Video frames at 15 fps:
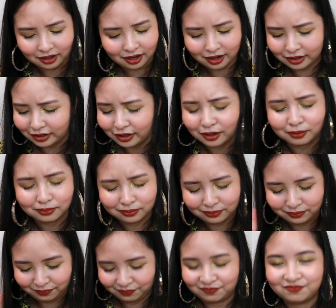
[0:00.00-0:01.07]
I
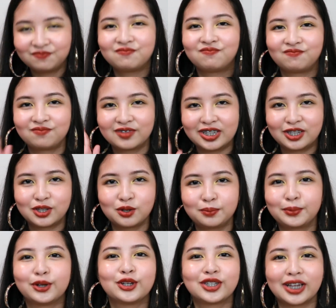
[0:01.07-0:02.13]
am
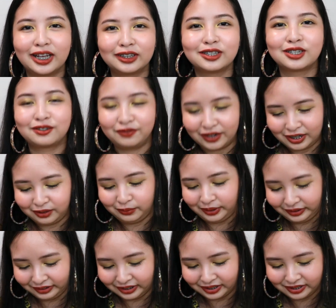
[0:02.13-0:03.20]
super satisfied
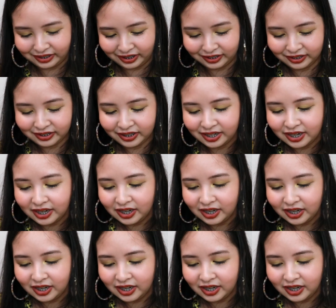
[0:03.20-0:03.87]
with the scent.